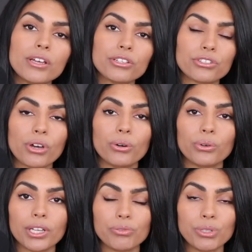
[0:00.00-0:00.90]

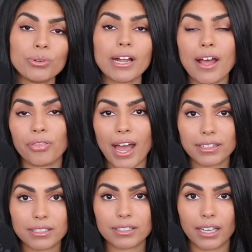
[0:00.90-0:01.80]
So if you are at
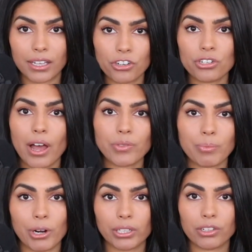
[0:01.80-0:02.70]
that stage of the
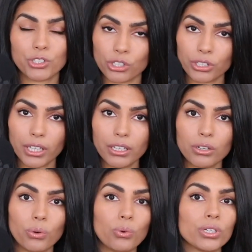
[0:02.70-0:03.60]
marketing journey,
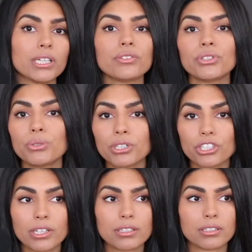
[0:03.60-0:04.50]
or if you are
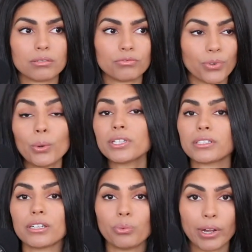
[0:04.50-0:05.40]
just focused
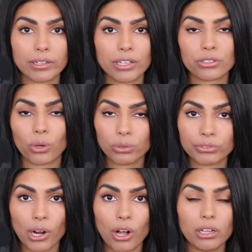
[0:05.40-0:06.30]
on awareness
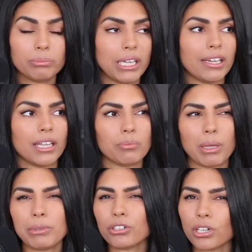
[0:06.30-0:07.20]
overall, meaning maybe you're